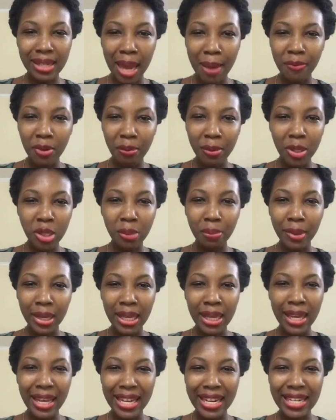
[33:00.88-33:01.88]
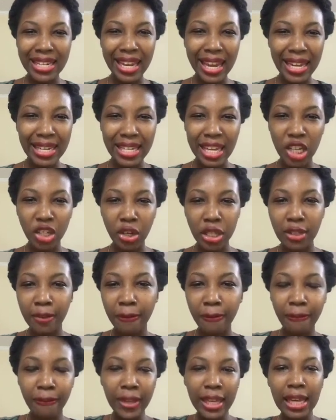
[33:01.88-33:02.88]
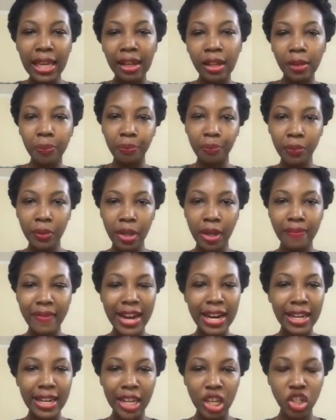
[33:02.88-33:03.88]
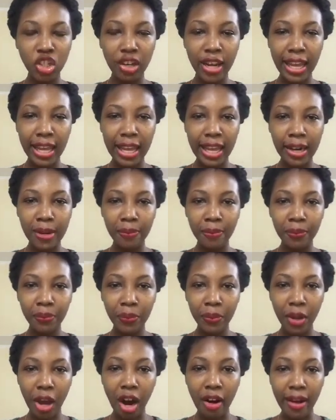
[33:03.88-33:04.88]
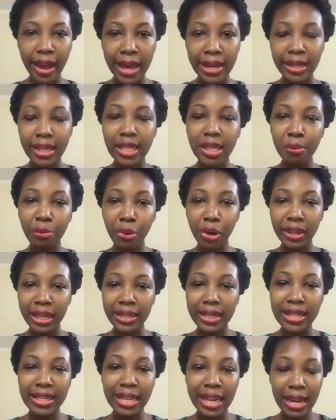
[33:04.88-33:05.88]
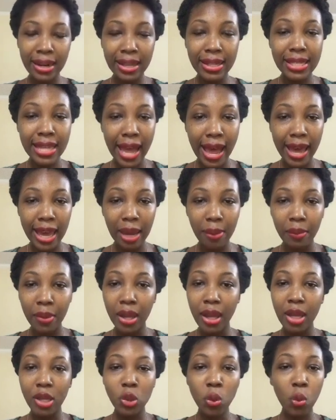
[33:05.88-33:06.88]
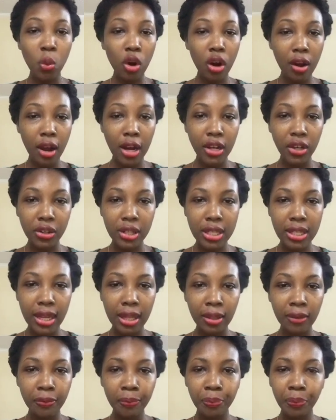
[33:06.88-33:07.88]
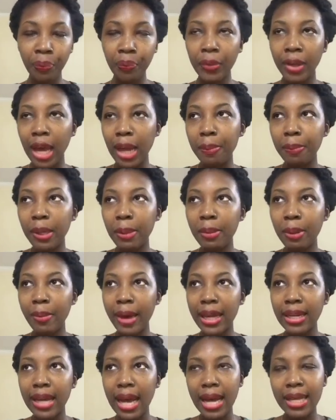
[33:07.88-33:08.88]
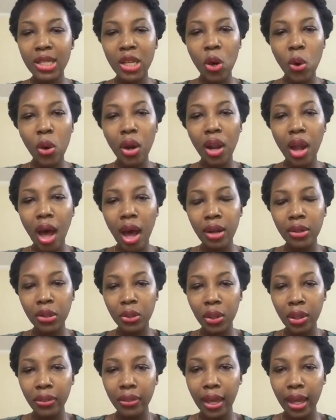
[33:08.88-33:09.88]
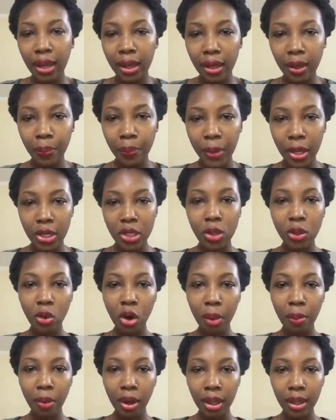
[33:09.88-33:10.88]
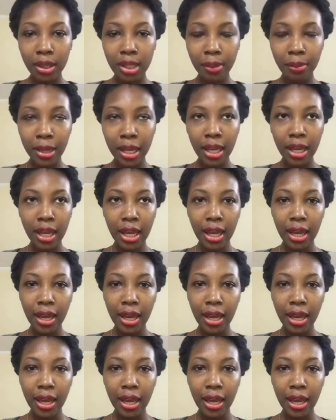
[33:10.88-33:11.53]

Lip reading: time for me to be dating just to feel validation again. All right? It's important to take the time to work on yourself. And people might ask, how long do you think is normal to be